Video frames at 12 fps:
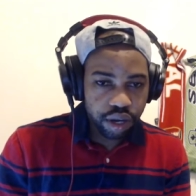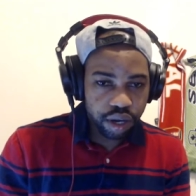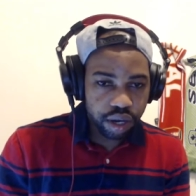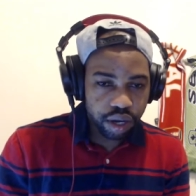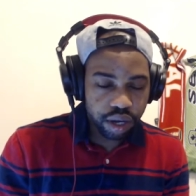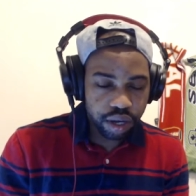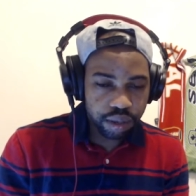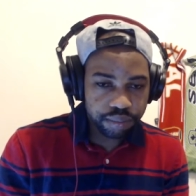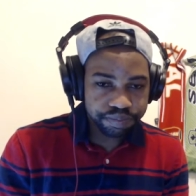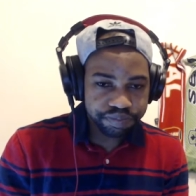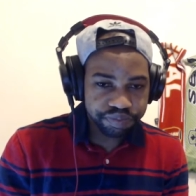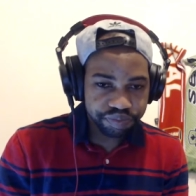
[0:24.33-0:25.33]

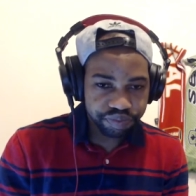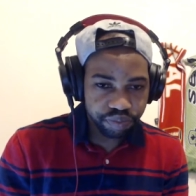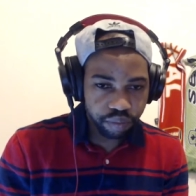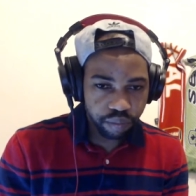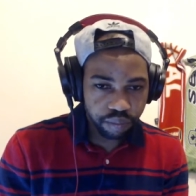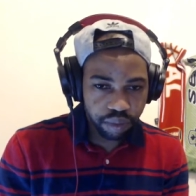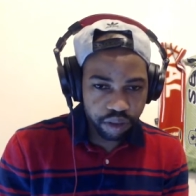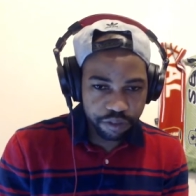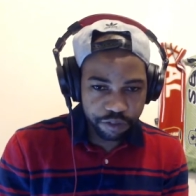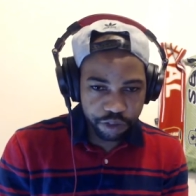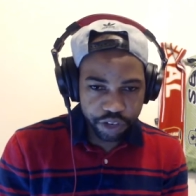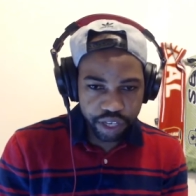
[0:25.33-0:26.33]
um,
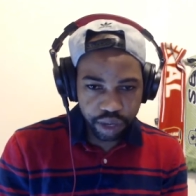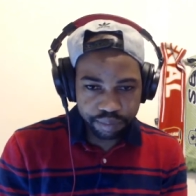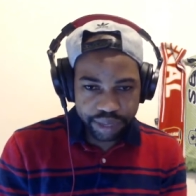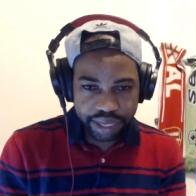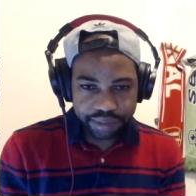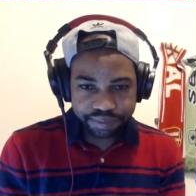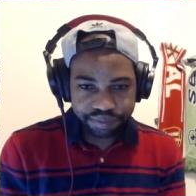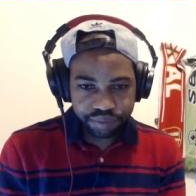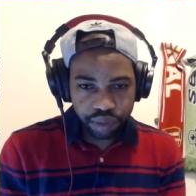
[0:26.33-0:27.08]
free update